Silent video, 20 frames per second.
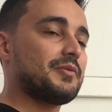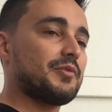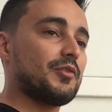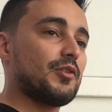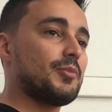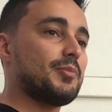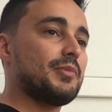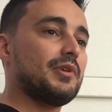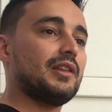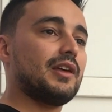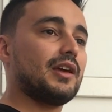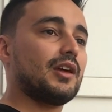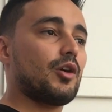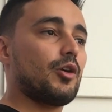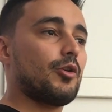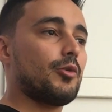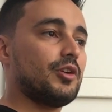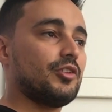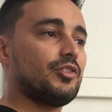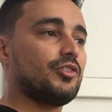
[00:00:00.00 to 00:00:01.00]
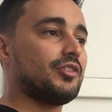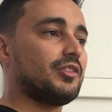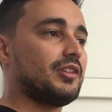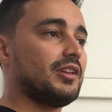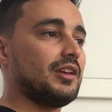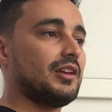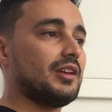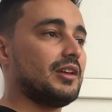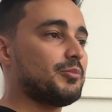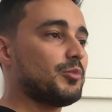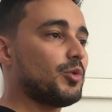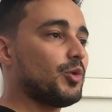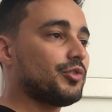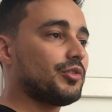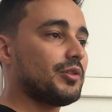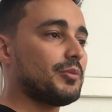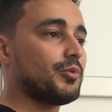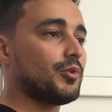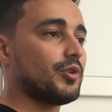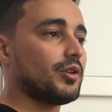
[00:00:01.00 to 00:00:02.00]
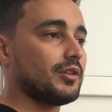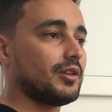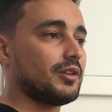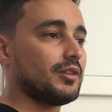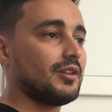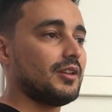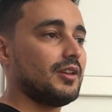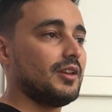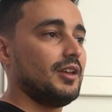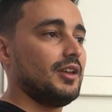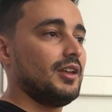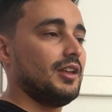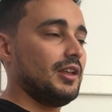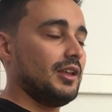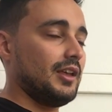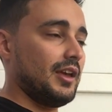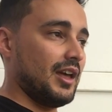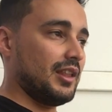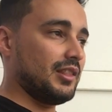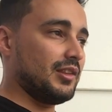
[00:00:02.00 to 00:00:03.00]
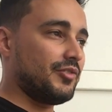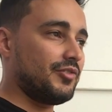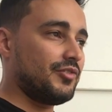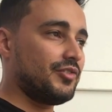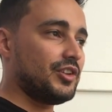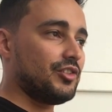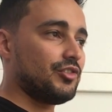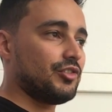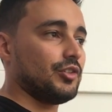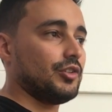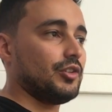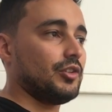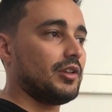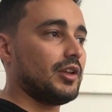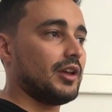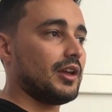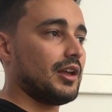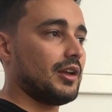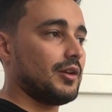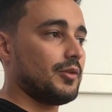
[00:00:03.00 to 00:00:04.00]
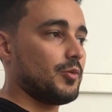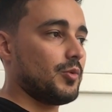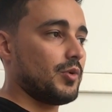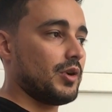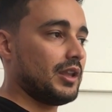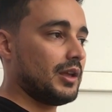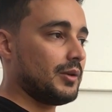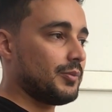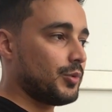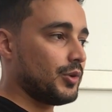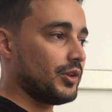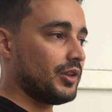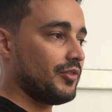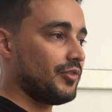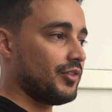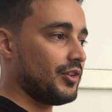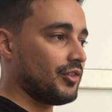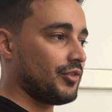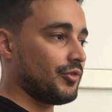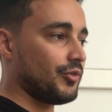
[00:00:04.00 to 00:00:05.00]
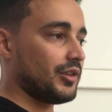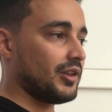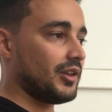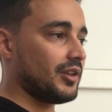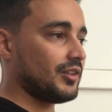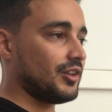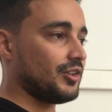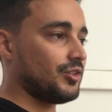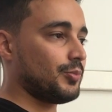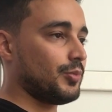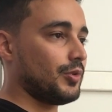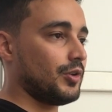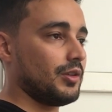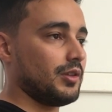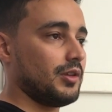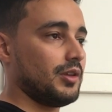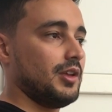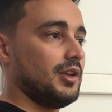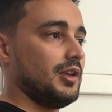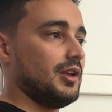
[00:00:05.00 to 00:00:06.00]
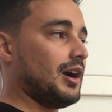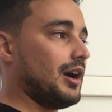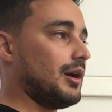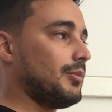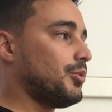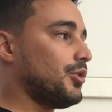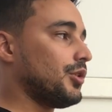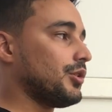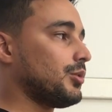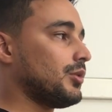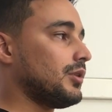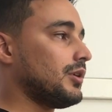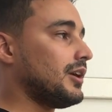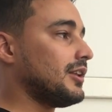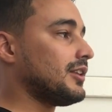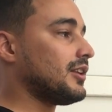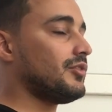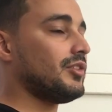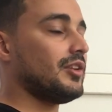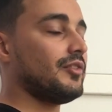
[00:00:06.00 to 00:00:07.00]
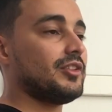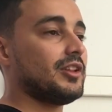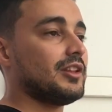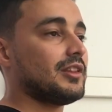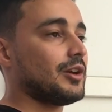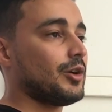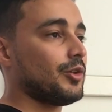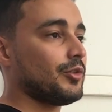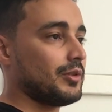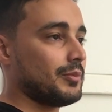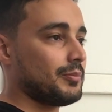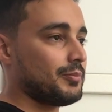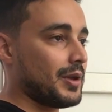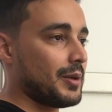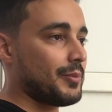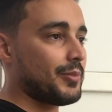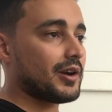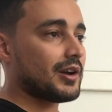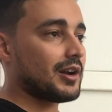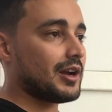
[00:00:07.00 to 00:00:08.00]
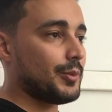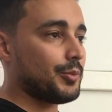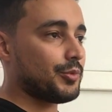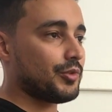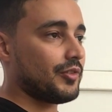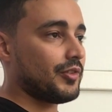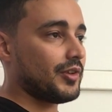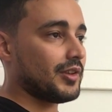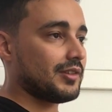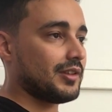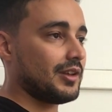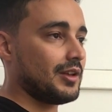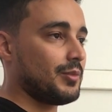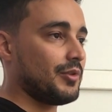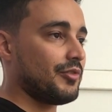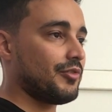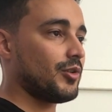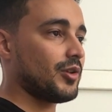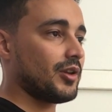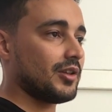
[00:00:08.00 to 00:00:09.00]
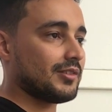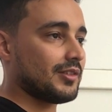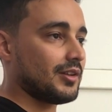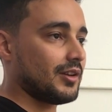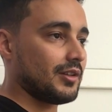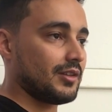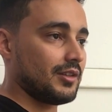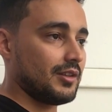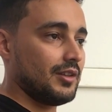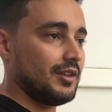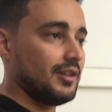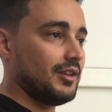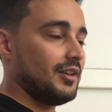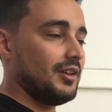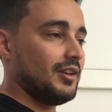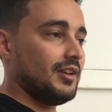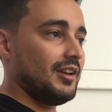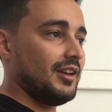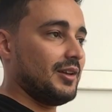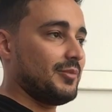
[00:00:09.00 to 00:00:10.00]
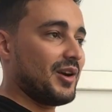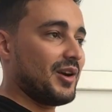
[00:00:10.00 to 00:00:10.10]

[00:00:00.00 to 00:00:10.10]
for me like courage is the most important and the vision, you know, like when I put the vision for the Acai Spot, I bought 150,000 paper cups of acai before I started. And my